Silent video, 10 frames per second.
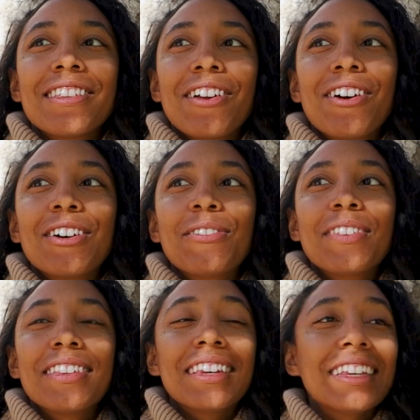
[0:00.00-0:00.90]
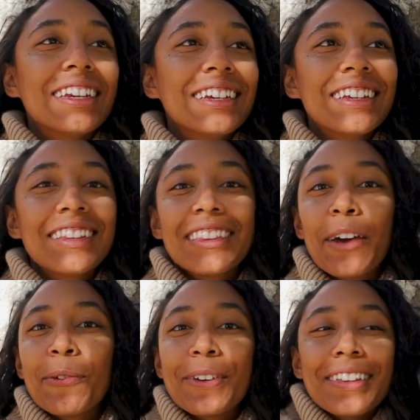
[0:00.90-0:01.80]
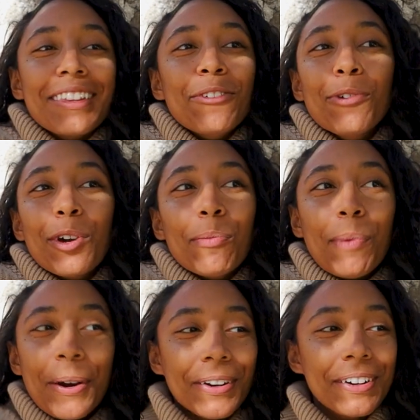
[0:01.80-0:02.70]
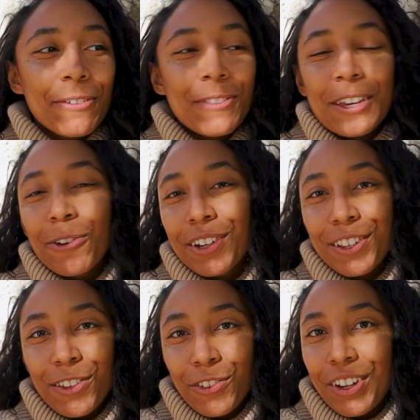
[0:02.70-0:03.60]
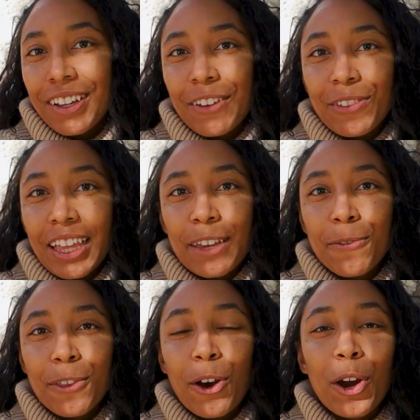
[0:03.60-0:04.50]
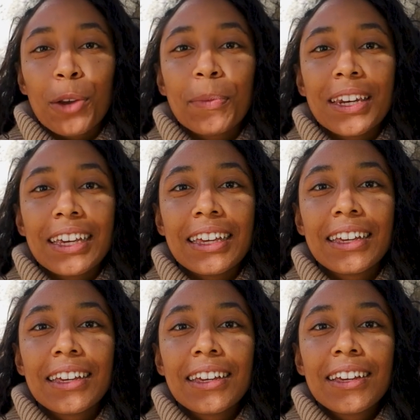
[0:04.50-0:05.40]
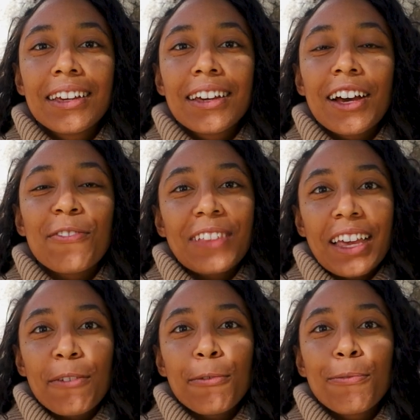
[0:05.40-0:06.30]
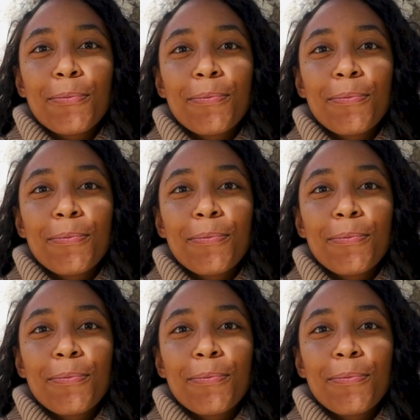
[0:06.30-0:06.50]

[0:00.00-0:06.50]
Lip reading: song was needed, that you were a part of the orchestra of life, the harmony of life.